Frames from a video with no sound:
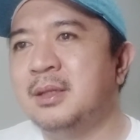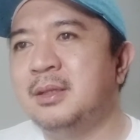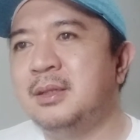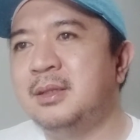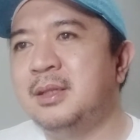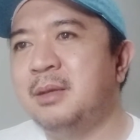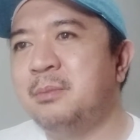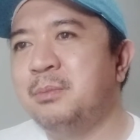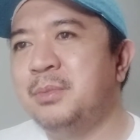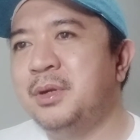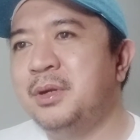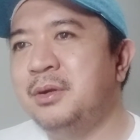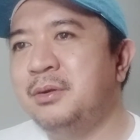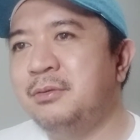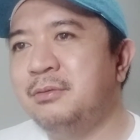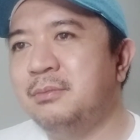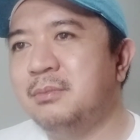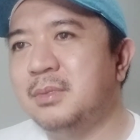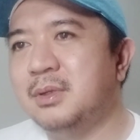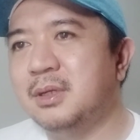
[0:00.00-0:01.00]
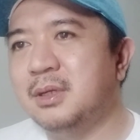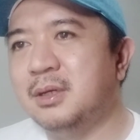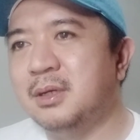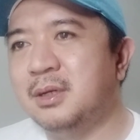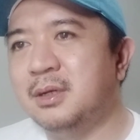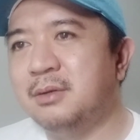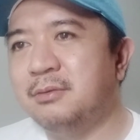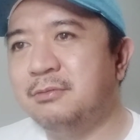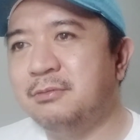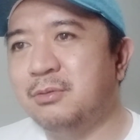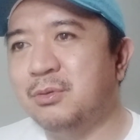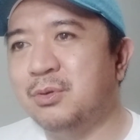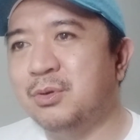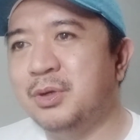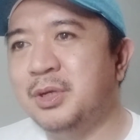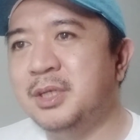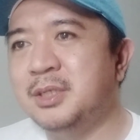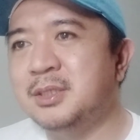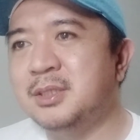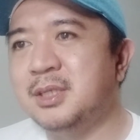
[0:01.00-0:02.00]
Number four
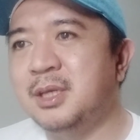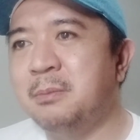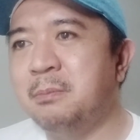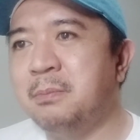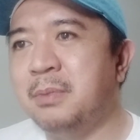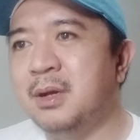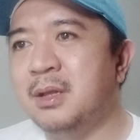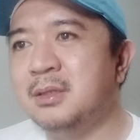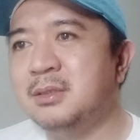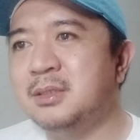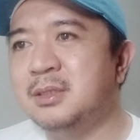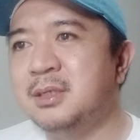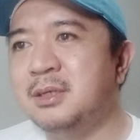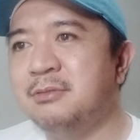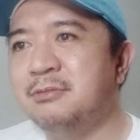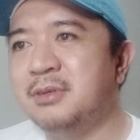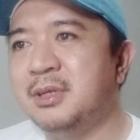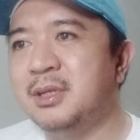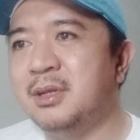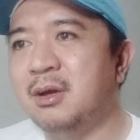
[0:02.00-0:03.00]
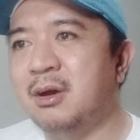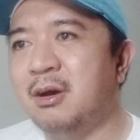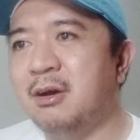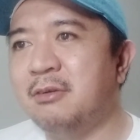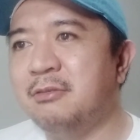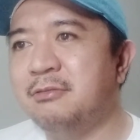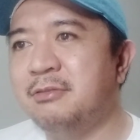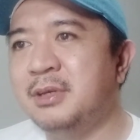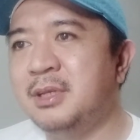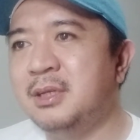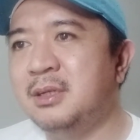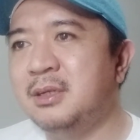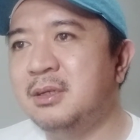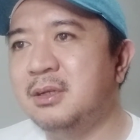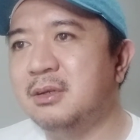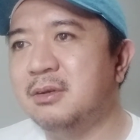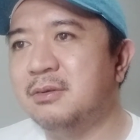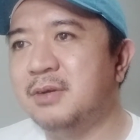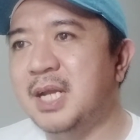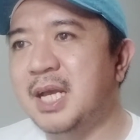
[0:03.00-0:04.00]
is impulsive and often
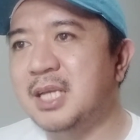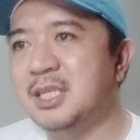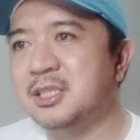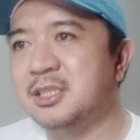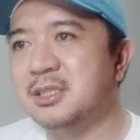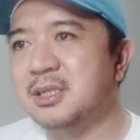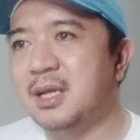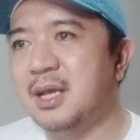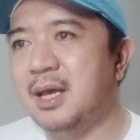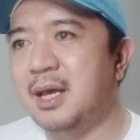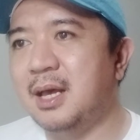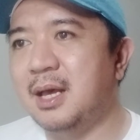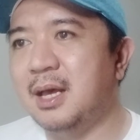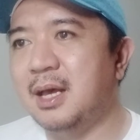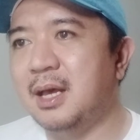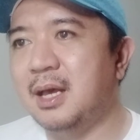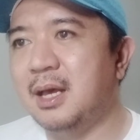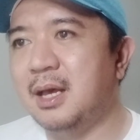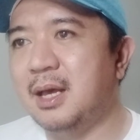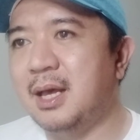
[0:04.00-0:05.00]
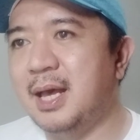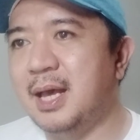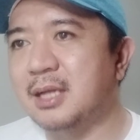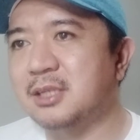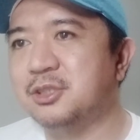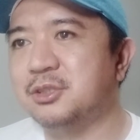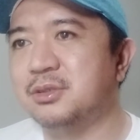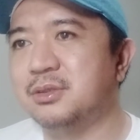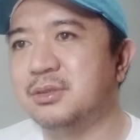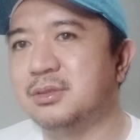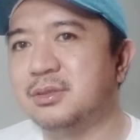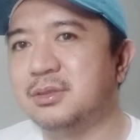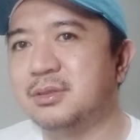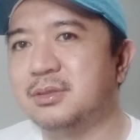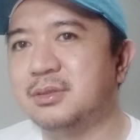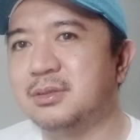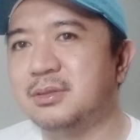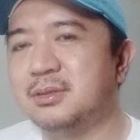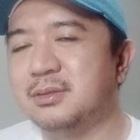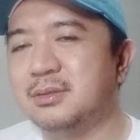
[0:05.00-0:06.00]
rash
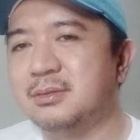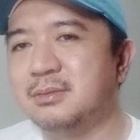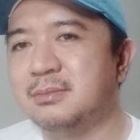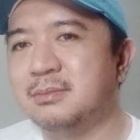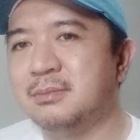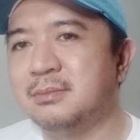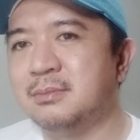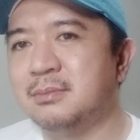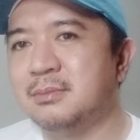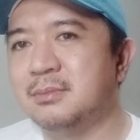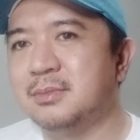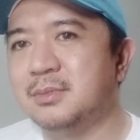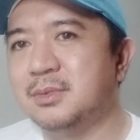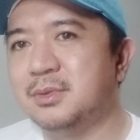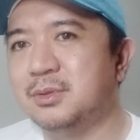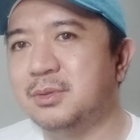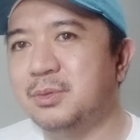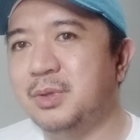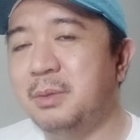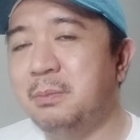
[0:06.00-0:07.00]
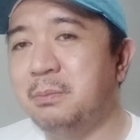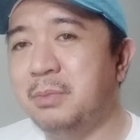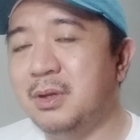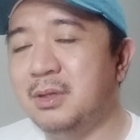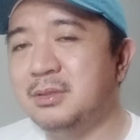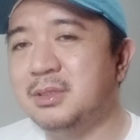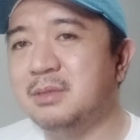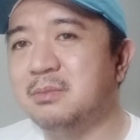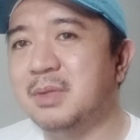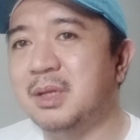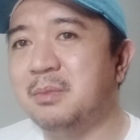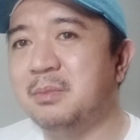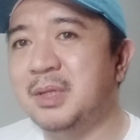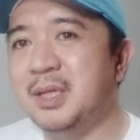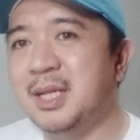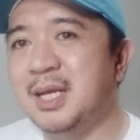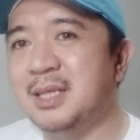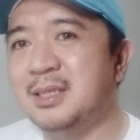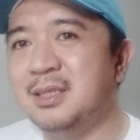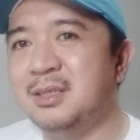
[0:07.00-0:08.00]
actions. So impulsive, alam
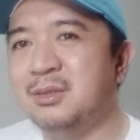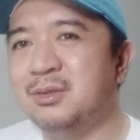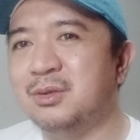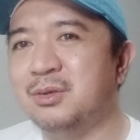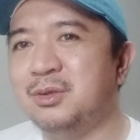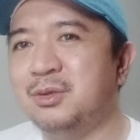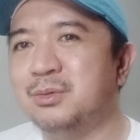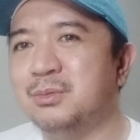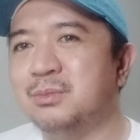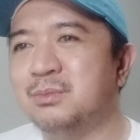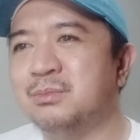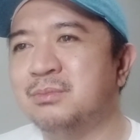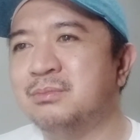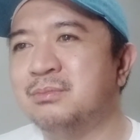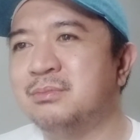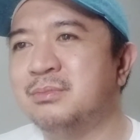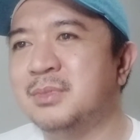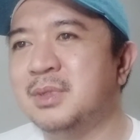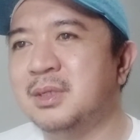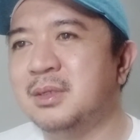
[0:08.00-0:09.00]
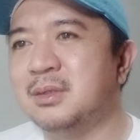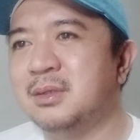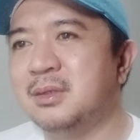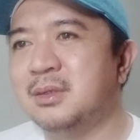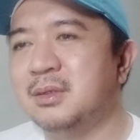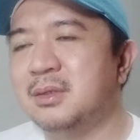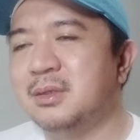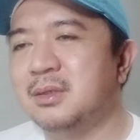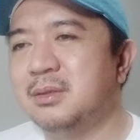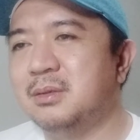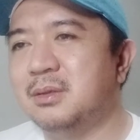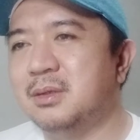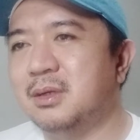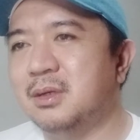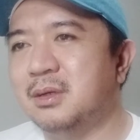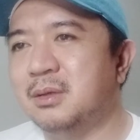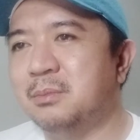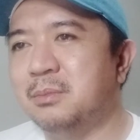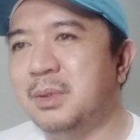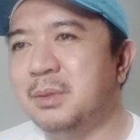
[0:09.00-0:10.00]
natin to, yung
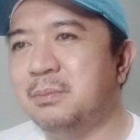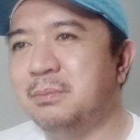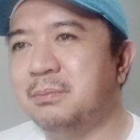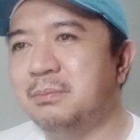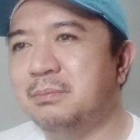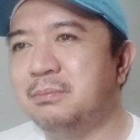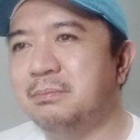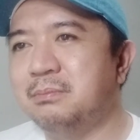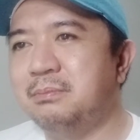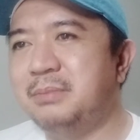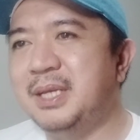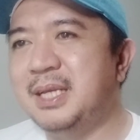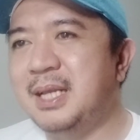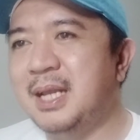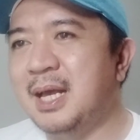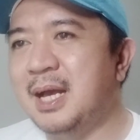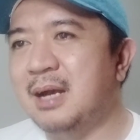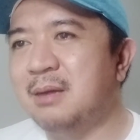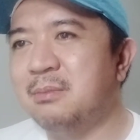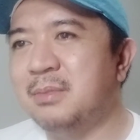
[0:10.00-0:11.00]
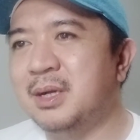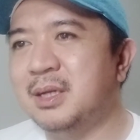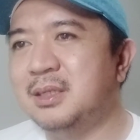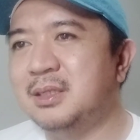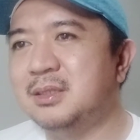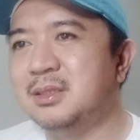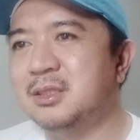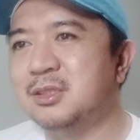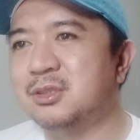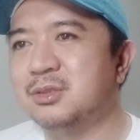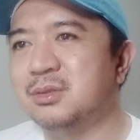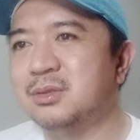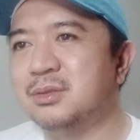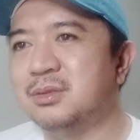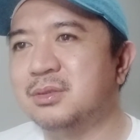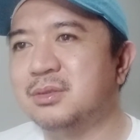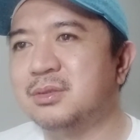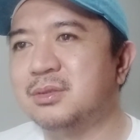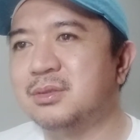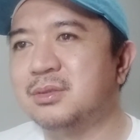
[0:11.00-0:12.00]
mabigla ang mga
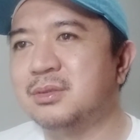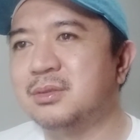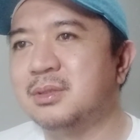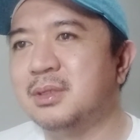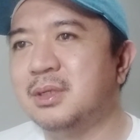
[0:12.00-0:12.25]
decisions.